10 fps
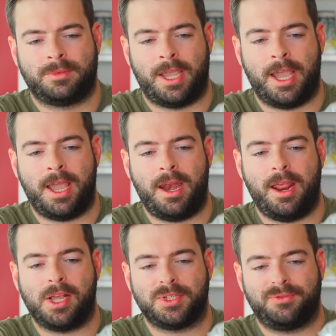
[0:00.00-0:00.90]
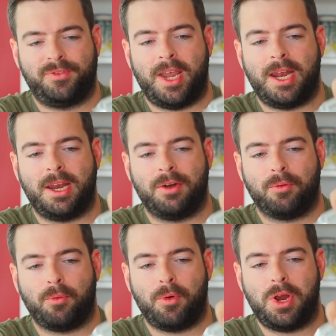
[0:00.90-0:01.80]
Head is
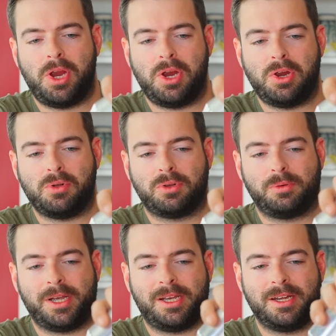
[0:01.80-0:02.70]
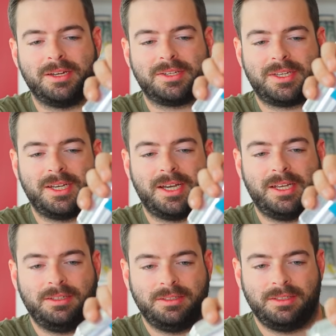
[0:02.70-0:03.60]
fading real quick on this
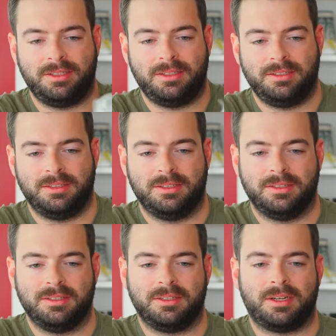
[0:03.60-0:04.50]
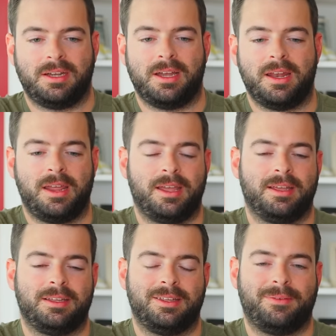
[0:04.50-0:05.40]
guy. All right,
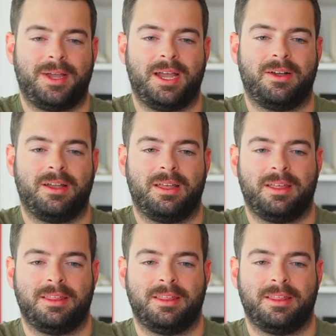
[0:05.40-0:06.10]
wow.